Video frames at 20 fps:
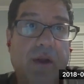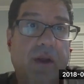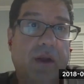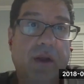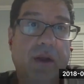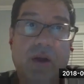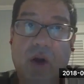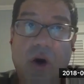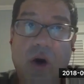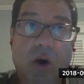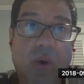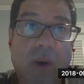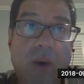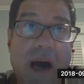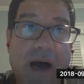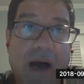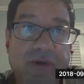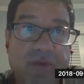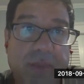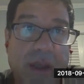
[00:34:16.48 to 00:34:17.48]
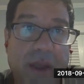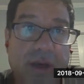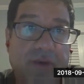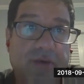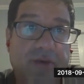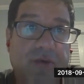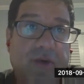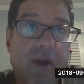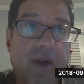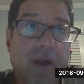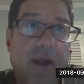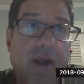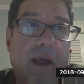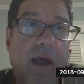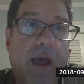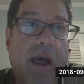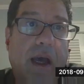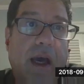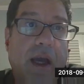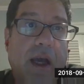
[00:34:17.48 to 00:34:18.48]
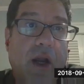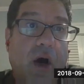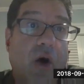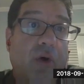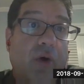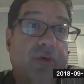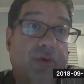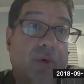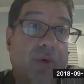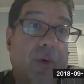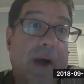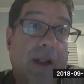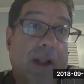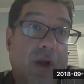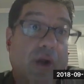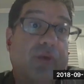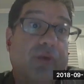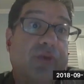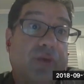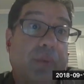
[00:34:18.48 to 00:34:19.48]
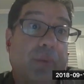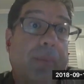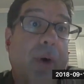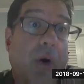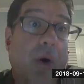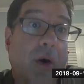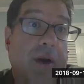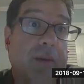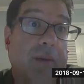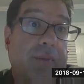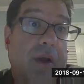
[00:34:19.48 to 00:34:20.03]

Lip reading: in all aspects. And also a lot of support,